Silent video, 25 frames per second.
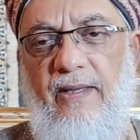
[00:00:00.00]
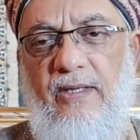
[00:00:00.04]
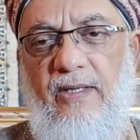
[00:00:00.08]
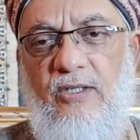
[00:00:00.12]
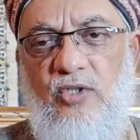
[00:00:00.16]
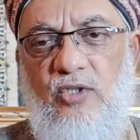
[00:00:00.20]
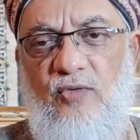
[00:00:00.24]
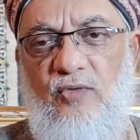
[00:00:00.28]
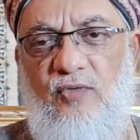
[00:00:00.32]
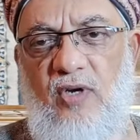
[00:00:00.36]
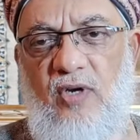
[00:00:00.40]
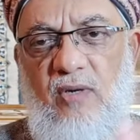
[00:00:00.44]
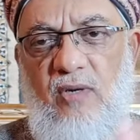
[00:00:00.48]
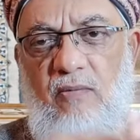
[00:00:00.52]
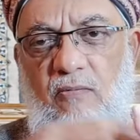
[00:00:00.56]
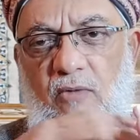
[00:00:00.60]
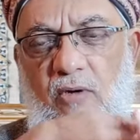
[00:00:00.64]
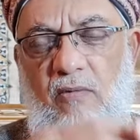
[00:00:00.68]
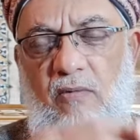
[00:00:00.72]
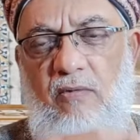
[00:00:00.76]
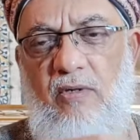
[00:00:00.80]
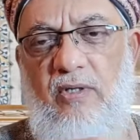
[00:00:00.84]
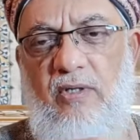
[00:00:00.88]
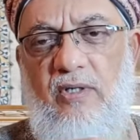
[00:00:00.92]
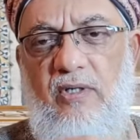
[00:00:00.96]
So for a
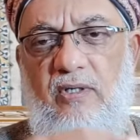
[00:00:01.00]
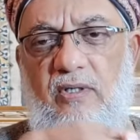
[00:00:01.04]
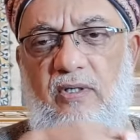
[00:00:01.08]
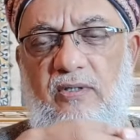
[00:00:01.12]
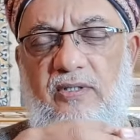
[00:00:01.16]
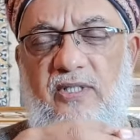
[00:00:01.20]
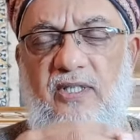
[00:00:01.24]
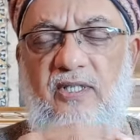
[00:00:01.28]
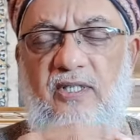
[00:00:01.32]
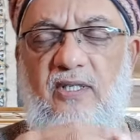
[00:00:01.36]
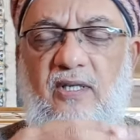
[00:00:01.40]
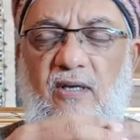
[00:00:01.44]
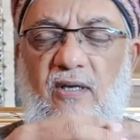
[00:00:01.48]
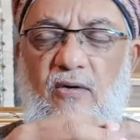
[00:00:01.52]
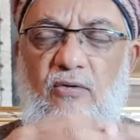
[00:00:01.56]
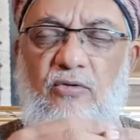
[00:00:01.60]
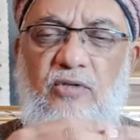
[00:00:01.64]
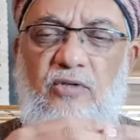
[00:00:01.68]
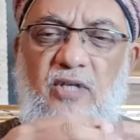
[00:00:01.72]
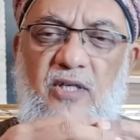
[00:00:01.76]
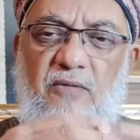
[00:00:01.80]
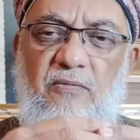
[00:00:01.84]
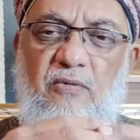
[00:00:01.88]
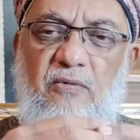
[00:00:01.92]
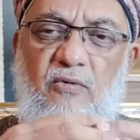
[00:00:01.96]
moment,
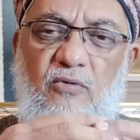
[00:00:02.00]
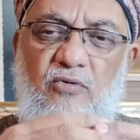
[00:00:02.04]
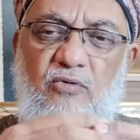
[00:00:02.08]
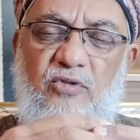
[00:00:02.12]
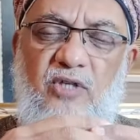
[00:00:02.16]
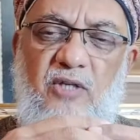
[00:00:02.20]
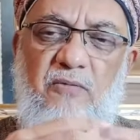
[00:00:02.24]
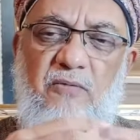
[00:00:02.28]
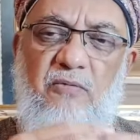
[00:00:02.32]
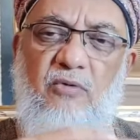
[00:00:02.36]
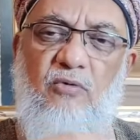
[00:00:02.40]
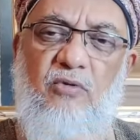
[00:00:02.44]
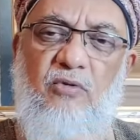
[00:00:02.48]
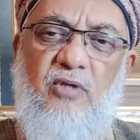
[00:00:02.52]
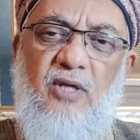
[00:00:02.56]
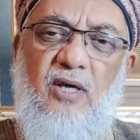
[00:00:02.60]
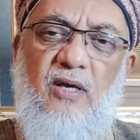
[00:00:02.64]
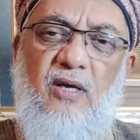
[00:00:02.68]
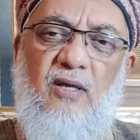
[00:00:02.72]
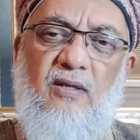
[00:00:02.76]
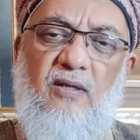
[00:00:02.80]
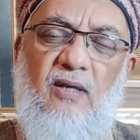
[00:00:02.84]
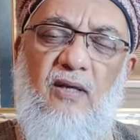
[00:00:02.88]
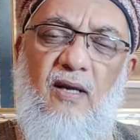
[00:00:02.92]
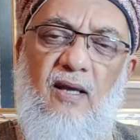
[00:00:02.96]
Usayd bin Hudayr
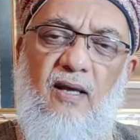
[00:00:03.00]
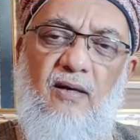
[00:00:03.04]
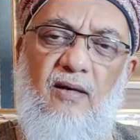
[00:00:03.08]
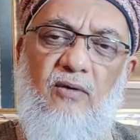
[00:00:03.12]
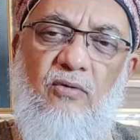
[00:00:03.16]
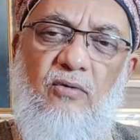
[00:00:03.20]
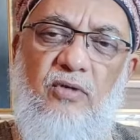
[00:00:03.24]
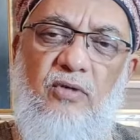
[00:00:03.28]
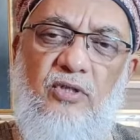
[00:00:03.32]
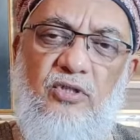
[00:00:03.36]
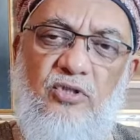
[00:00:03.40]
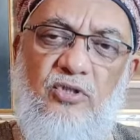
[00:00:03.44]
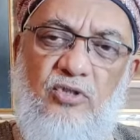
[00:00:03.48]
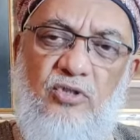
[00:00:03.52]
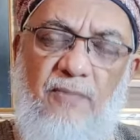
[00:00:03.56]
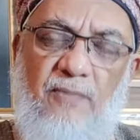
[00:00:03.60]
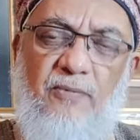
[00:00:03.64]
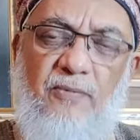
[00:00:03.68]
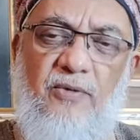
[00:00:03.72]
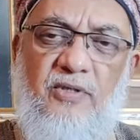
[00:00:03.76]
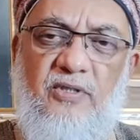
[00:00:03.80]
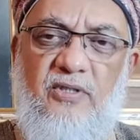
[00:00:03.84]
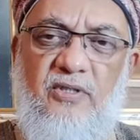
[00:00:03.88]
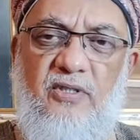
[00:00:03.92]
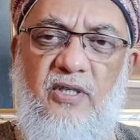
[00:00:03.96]
radiallahu he
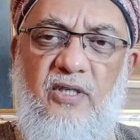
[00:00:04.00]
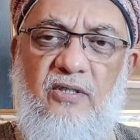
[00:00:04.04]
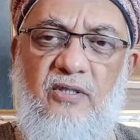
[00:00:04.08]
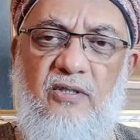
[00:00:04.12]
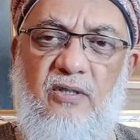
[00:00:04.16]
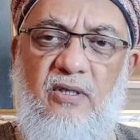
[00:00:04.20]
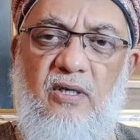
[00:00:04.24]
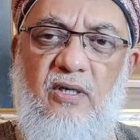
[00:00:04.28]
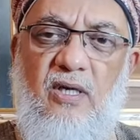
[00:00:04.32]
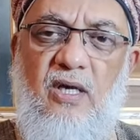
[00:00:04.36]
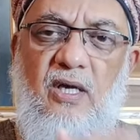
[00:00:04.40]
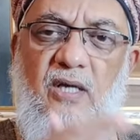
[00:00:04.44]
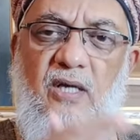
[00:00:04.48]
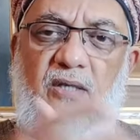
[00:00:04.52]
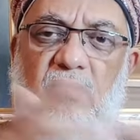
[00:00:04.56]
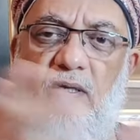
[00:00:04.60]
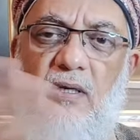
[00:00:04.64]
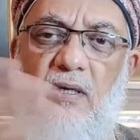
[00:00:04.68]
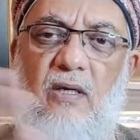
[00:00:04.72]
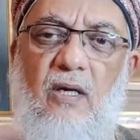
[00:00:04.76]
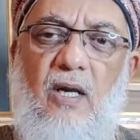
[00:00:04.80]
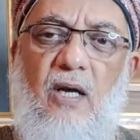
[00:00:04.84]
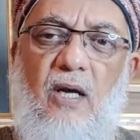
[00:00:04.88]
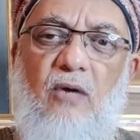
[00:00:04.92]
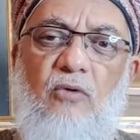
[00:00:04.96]
stopped recitation, the
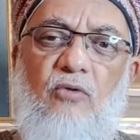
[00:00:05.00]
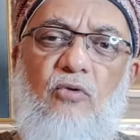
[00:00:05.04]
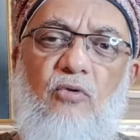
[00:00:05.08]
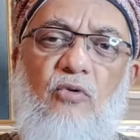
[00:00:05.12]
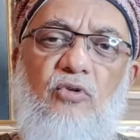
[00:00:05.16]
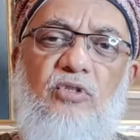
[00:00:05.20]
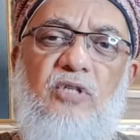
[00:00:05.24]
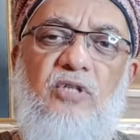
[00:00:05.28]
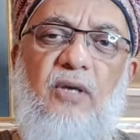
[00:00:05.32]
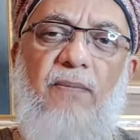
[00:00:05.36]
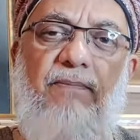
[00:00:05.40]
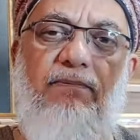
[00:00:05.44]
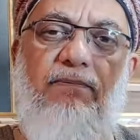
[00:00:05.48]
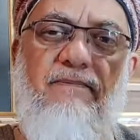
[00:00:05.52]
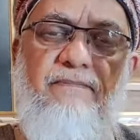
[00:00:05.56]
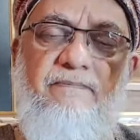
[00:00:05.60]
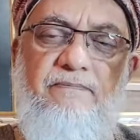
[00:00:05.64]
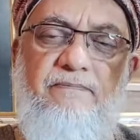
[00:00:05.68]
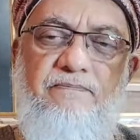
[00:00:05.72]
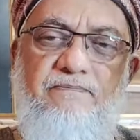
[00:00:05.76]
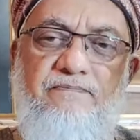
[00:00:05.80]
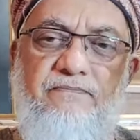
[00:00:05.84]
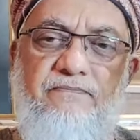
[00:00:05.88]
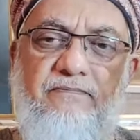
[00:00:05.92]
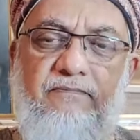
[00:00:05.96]
cloud rose up.
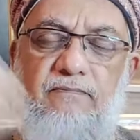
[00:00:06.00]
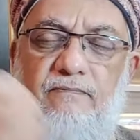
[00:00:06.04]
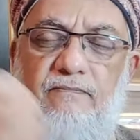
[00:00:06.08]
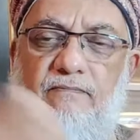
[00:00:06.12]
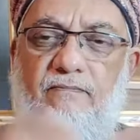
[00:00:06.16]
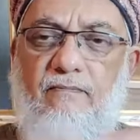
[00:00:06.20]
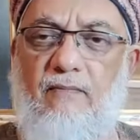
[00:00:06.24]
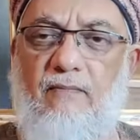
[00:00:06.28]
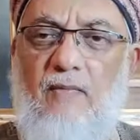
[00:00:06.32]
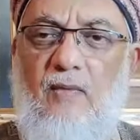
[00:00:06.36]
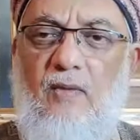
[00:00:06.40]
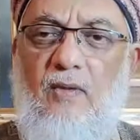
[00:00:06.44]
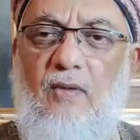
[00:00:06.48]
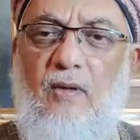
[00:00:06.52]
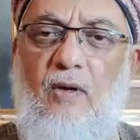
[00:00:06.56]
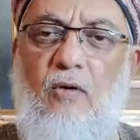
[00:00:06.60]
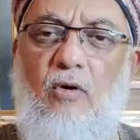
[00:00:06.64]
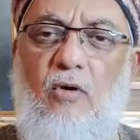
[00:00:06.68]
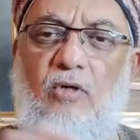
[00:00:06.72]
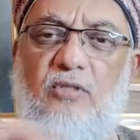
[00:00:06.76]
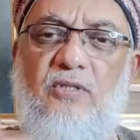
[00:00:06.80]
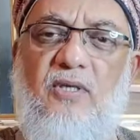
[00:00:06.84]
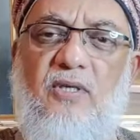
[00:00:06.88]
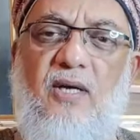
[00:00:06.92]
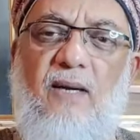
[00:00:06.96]
The
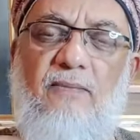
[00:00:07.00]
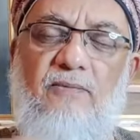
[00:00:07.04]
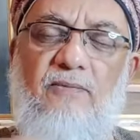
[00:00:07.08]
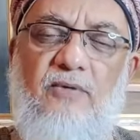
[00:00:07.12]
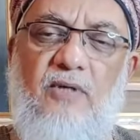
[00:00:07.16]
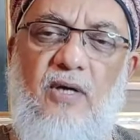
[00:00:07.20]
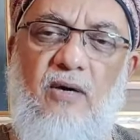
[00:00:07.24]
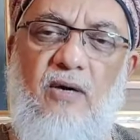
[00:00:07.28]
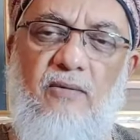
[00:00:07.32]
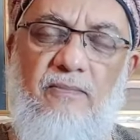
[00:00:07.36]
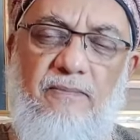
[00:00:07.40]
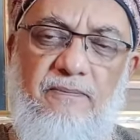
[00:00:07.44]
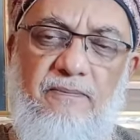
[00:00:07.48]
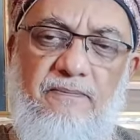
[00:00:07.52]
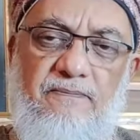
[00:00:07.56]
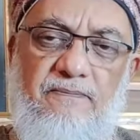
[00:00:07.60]
horse calms down.